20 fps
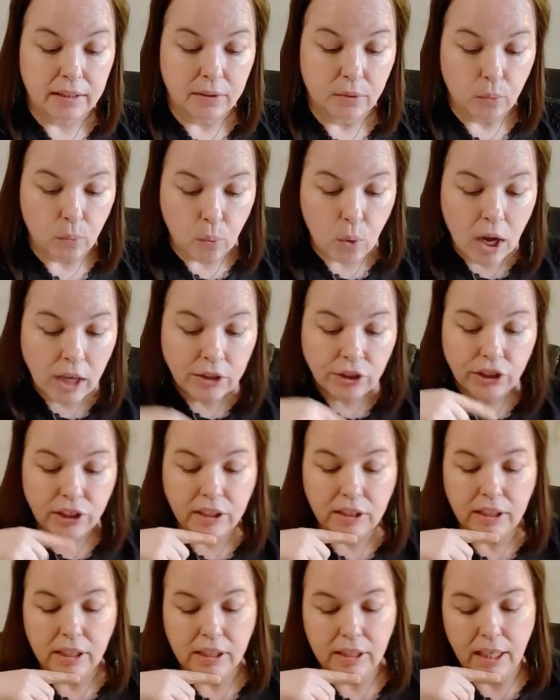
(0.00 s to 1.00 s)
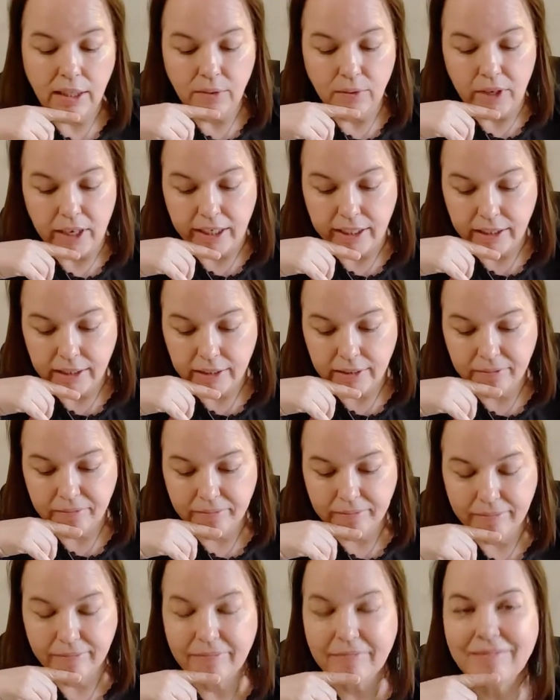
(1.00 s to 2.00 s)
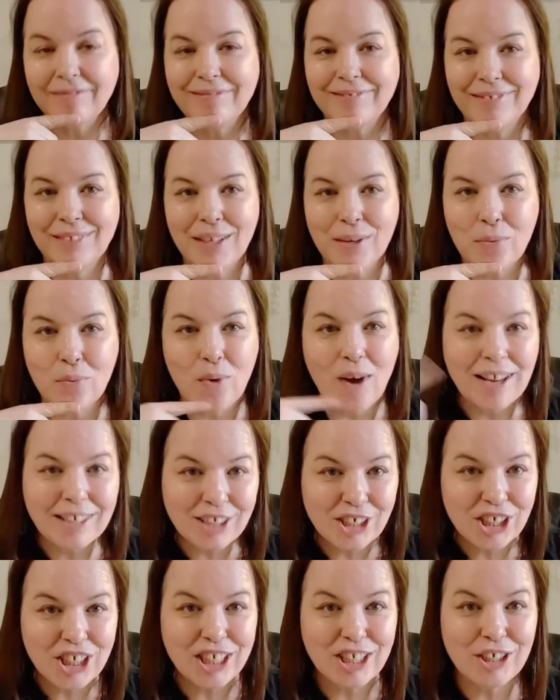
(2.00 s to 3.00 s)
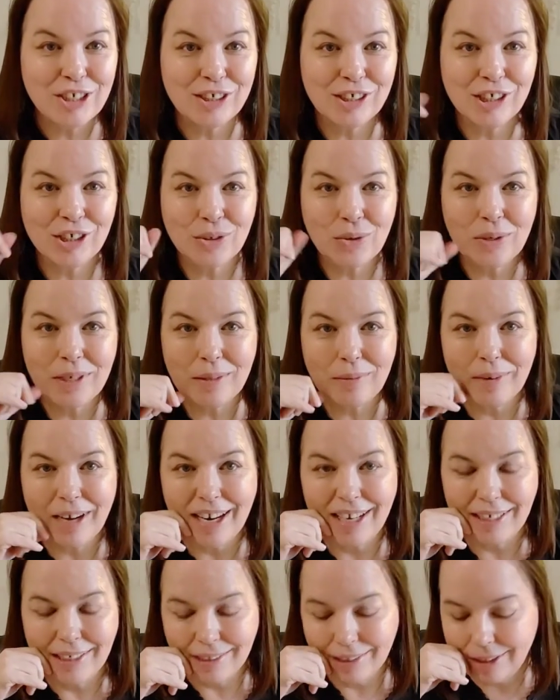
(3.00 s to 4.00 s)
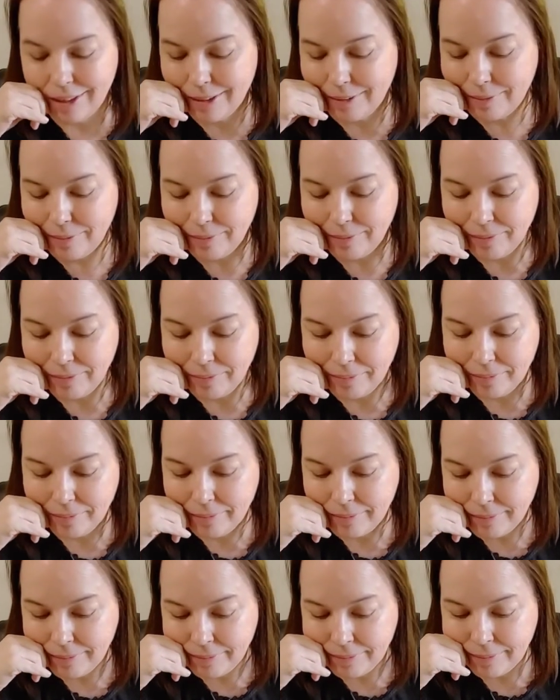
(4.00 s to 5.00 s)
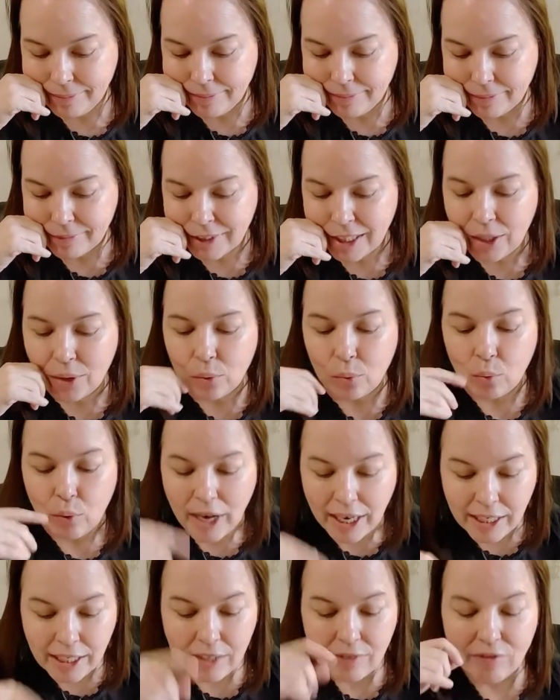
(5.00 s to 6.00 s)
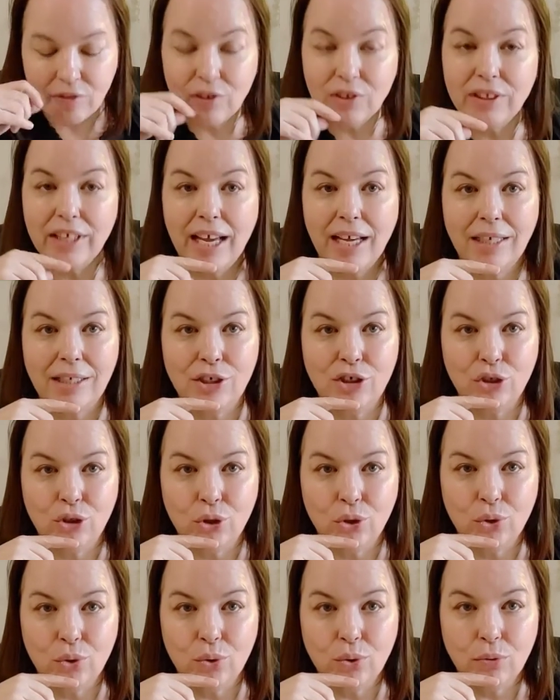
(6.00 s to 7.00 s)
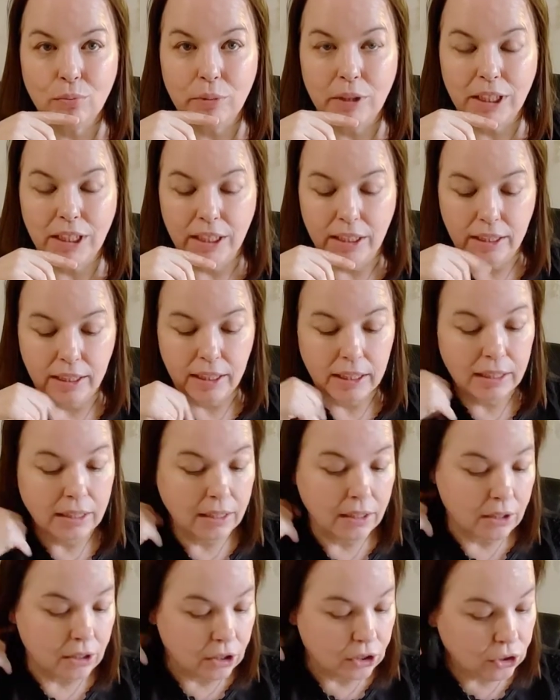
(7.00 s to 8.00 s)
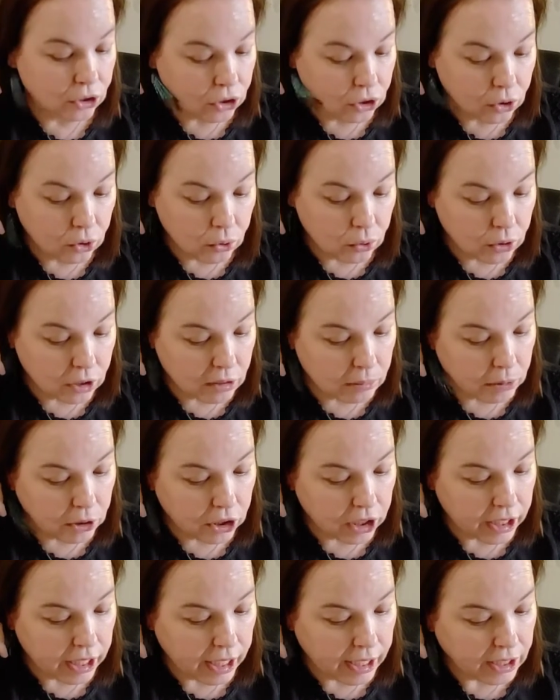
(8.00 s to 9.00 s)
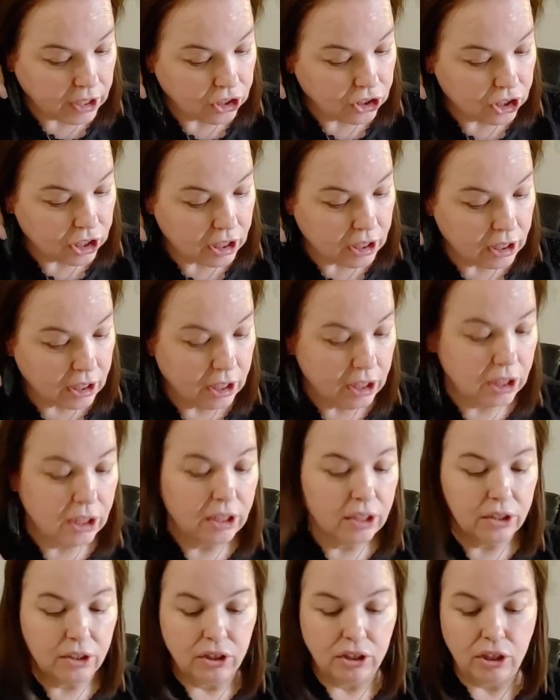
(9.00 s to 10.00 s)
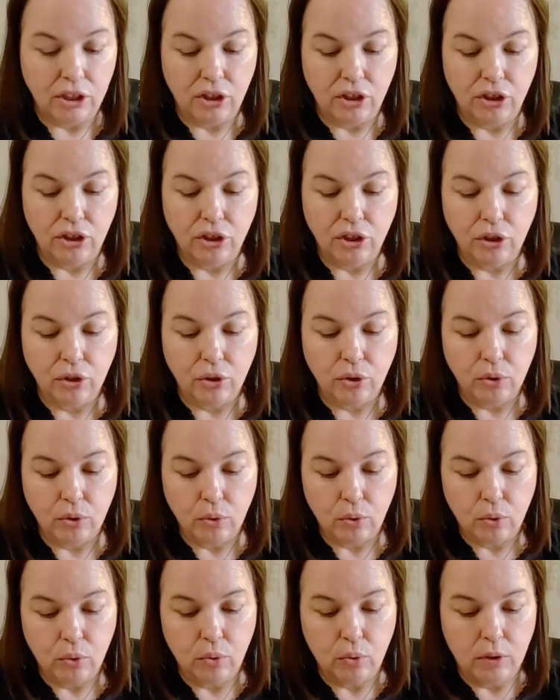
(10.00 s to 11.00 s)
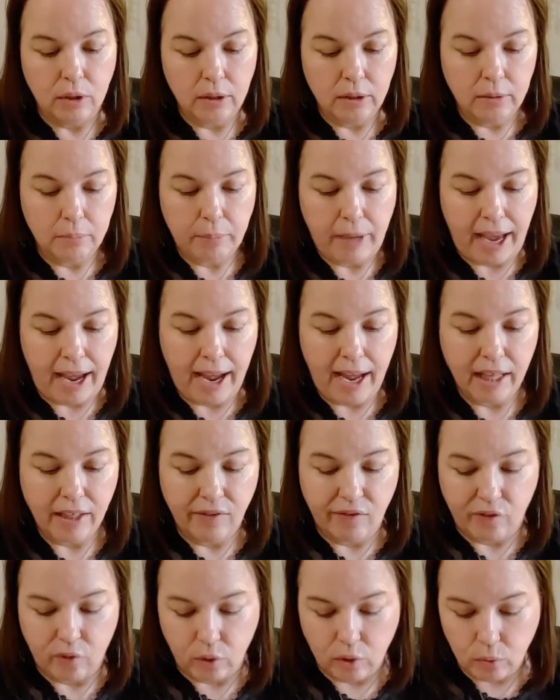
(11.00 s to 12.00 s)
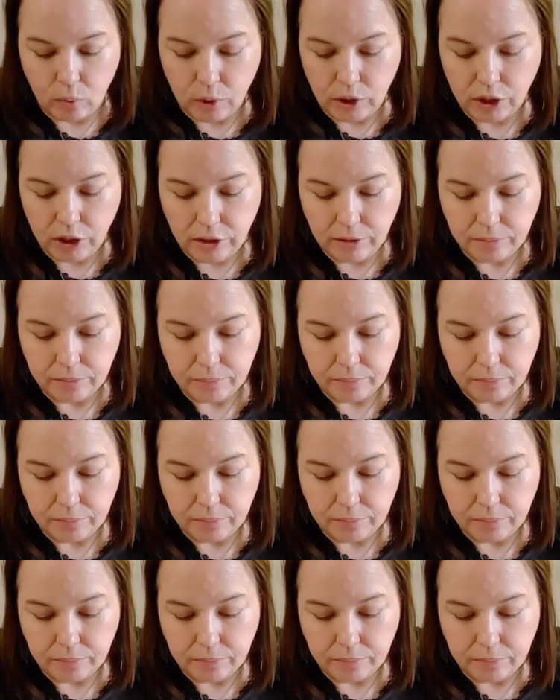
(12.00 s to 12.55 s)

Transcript: Watching the sunrise, watching your joy rise. Ready for that new beginning, the new communication, the new path forward,